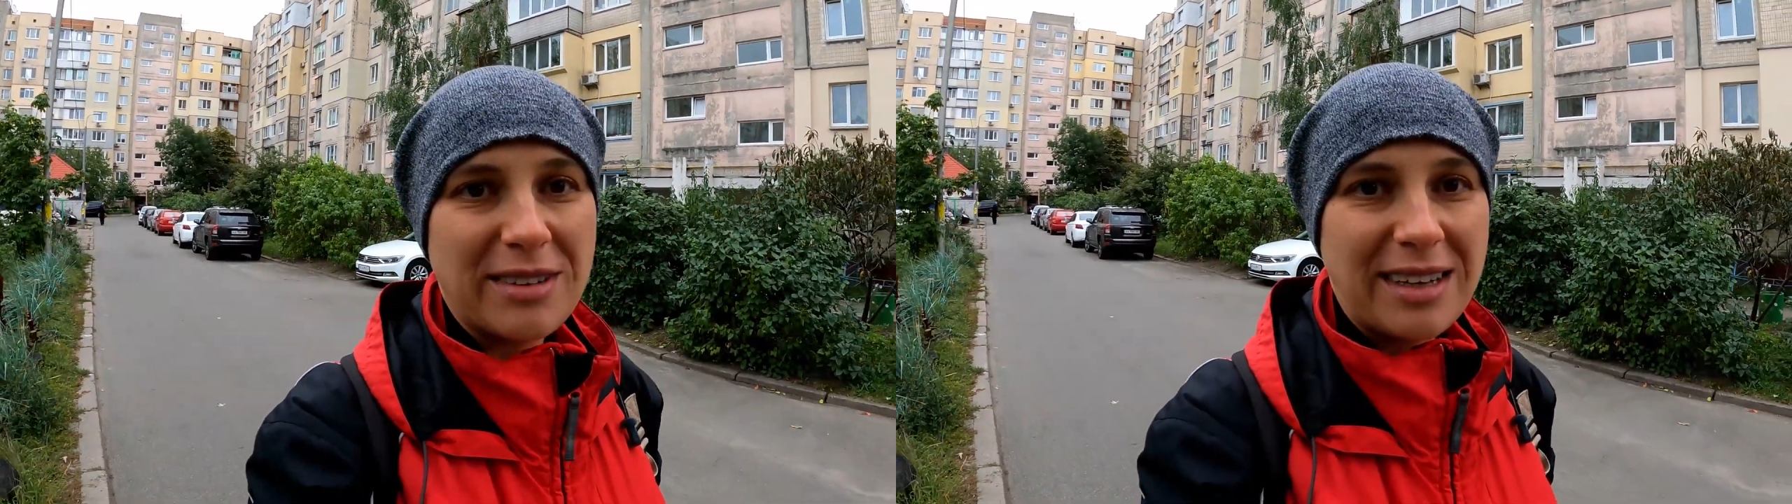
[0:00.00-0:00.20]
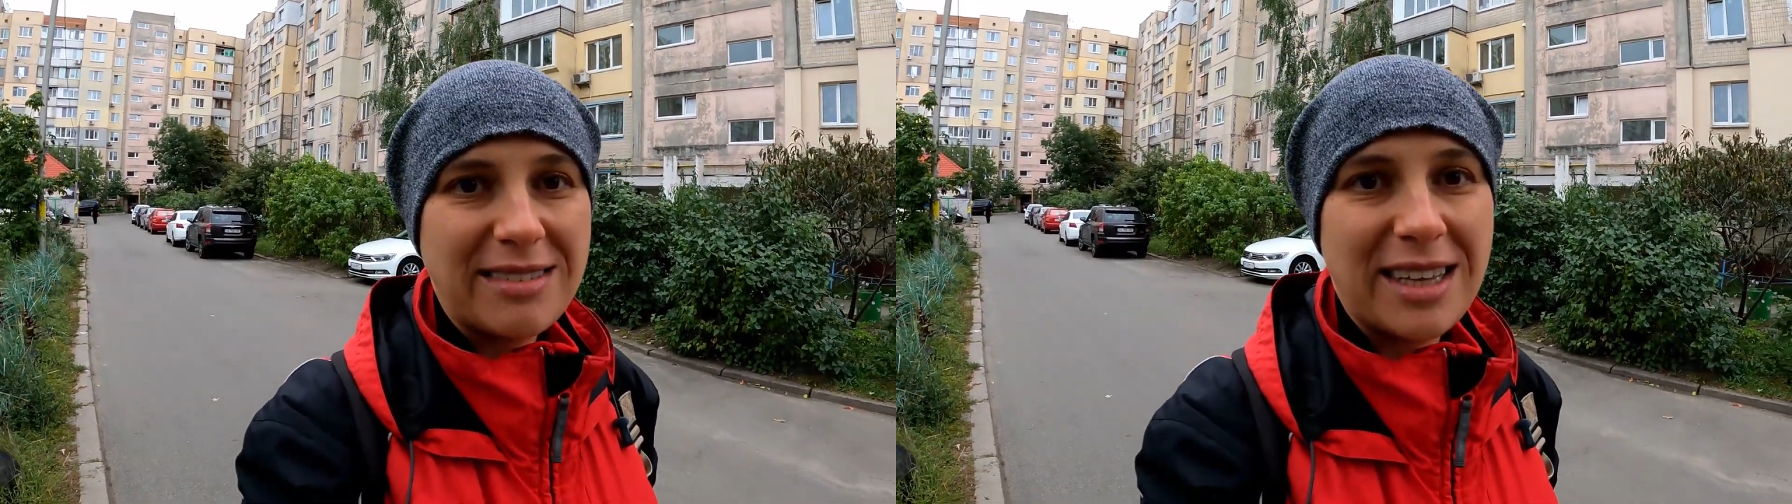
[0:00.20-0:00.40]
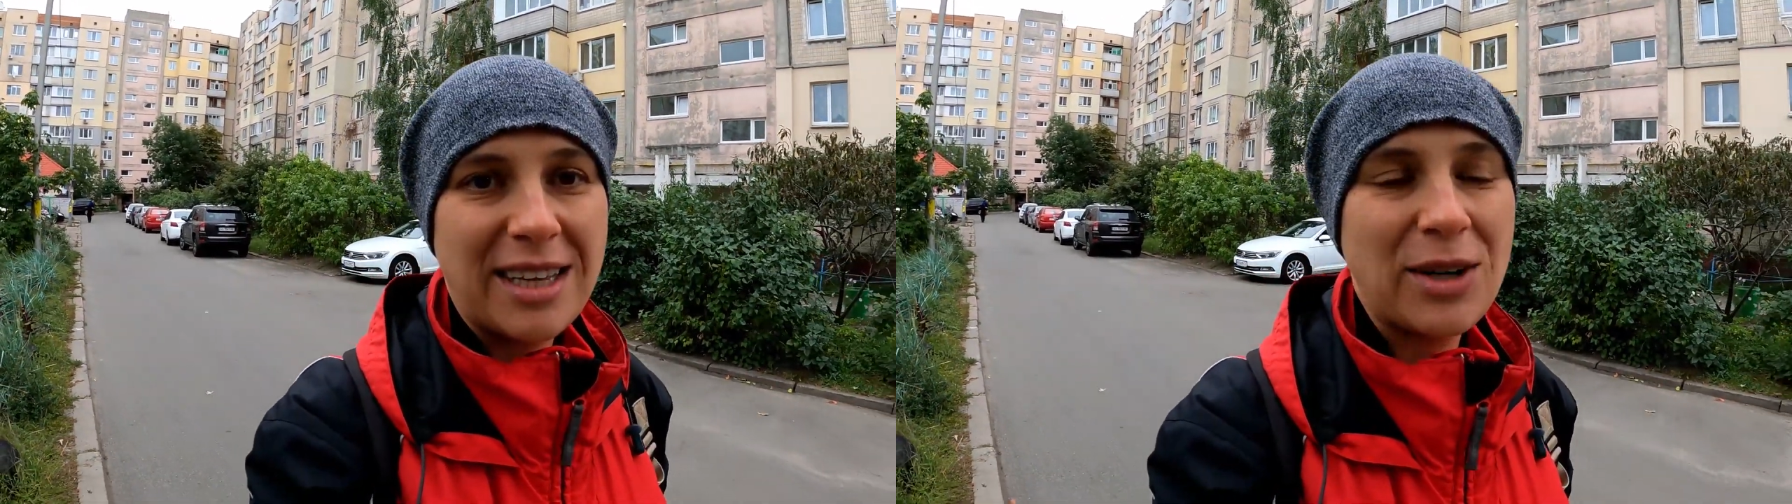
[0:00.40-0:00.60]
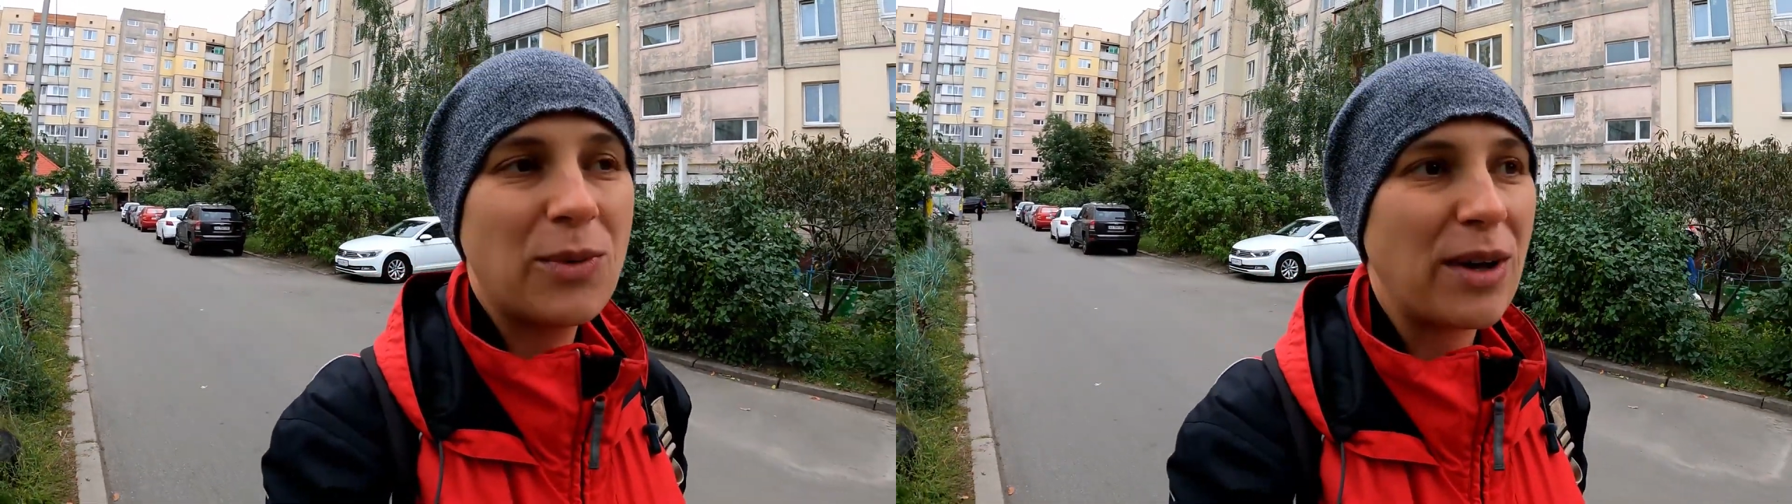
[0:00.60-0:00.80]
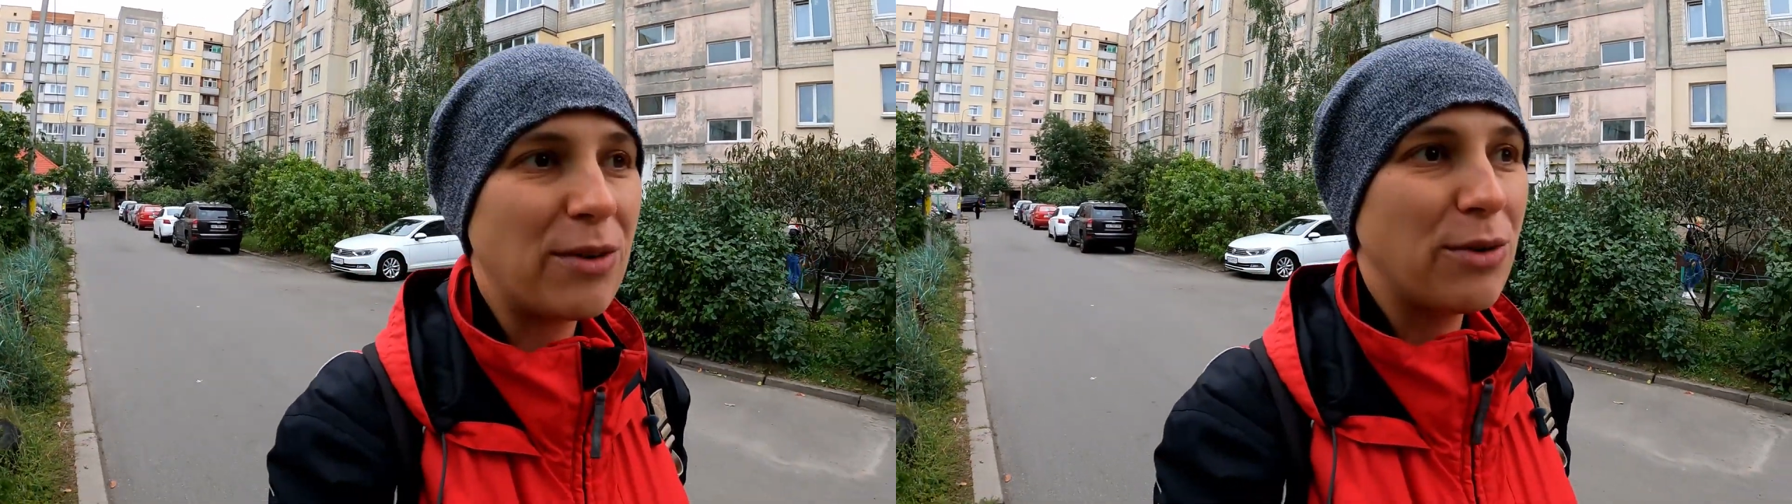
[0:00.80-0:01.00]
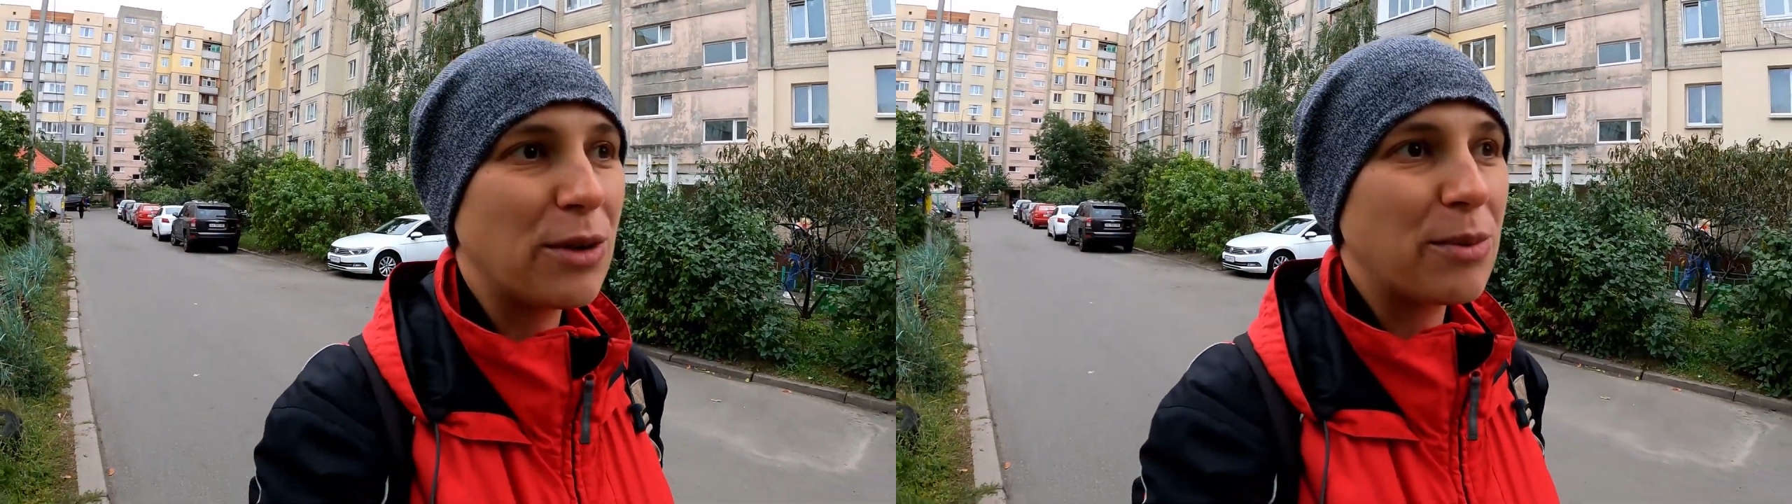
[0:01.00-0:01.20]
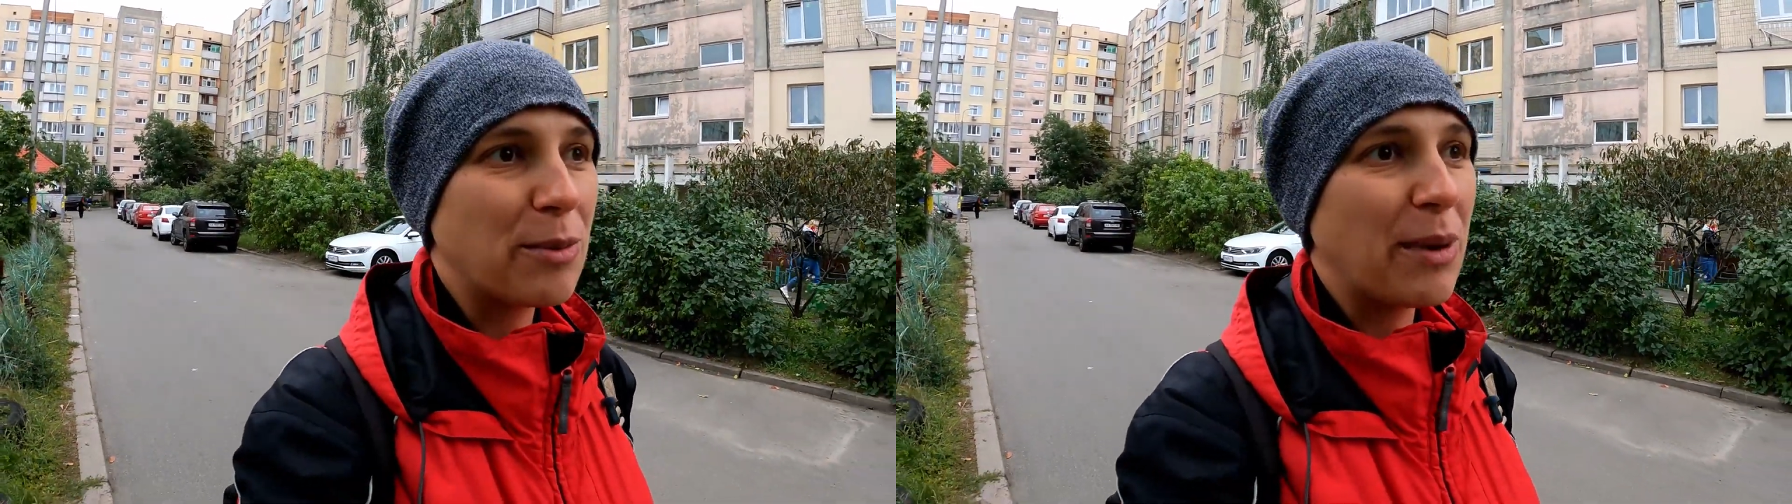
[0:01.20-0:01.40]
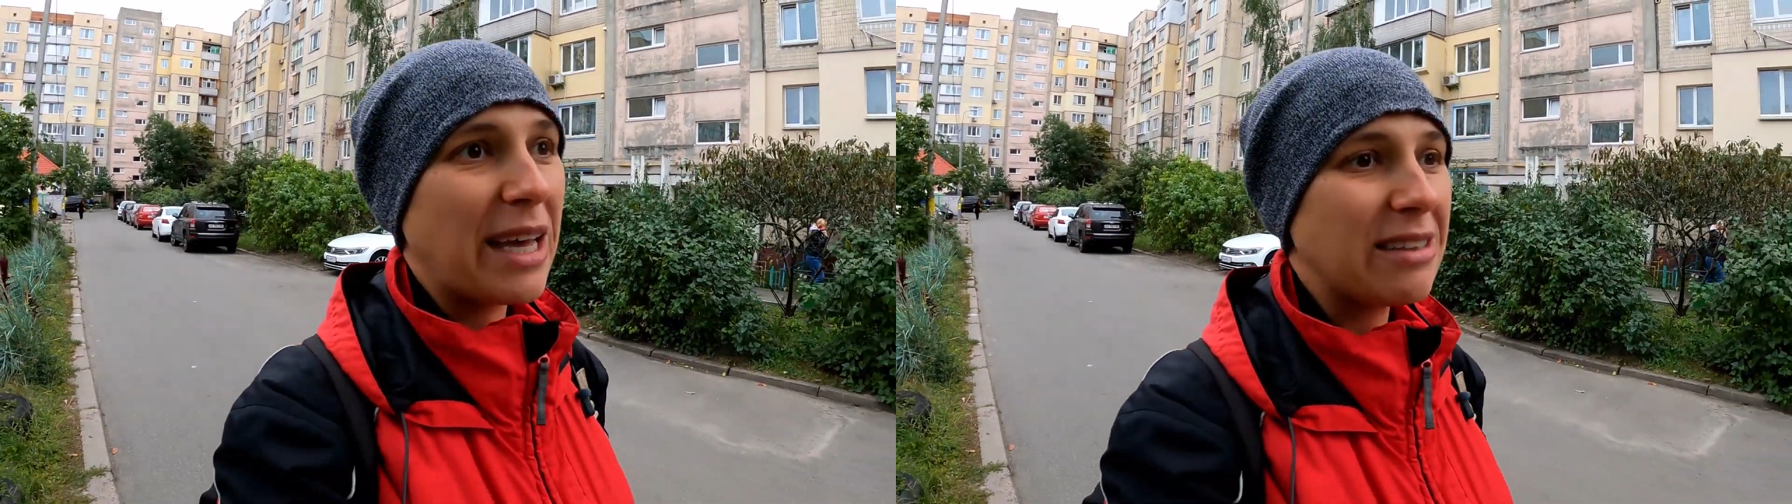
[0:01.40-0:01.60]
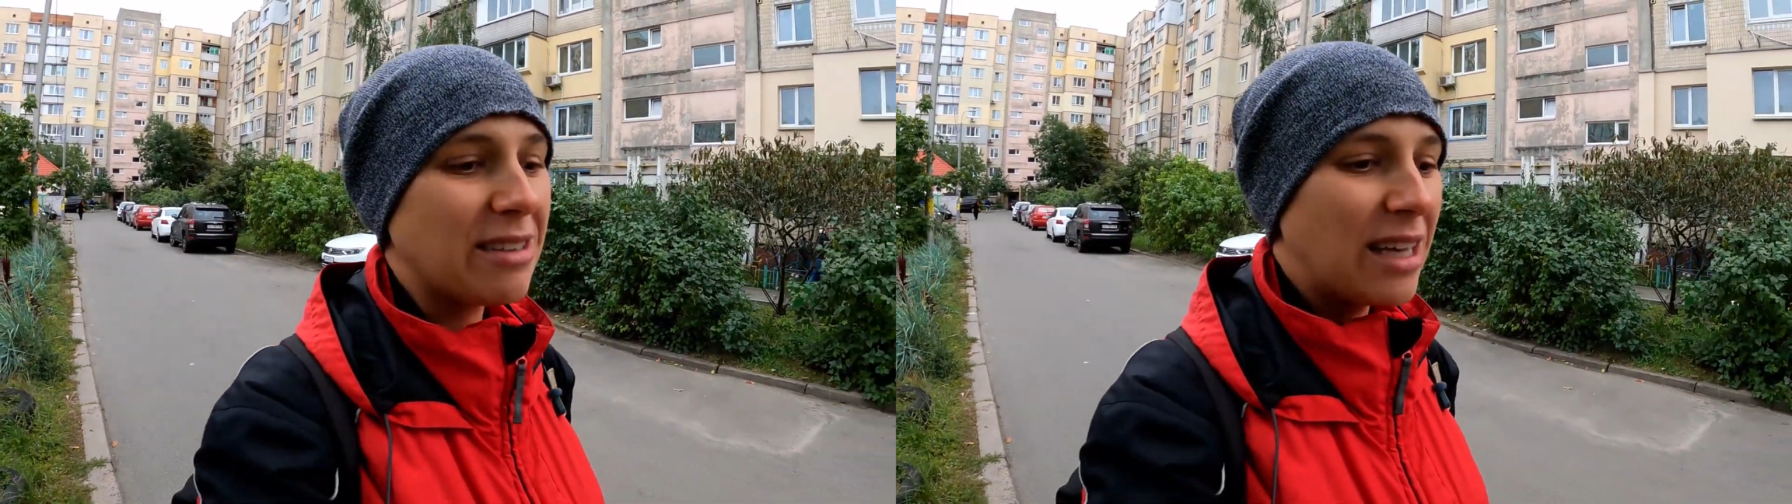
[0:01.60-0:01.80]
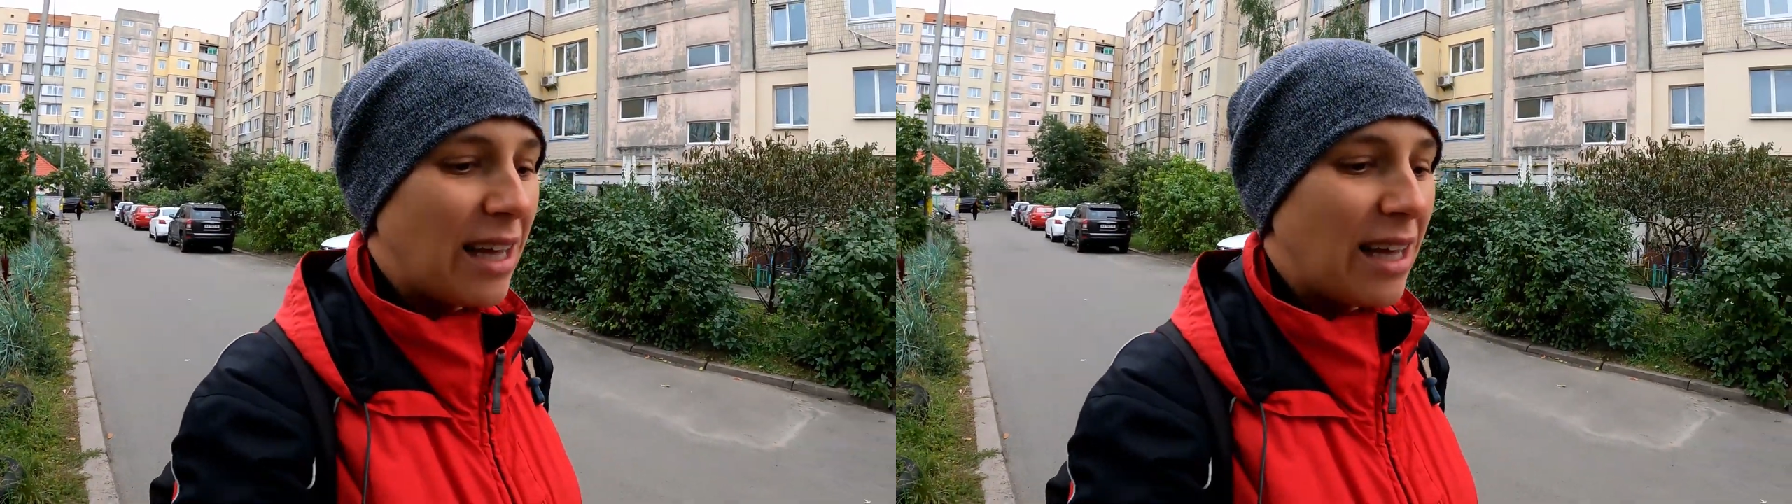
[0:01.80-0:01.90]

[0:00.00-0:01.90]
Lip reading: that we are fully prepared.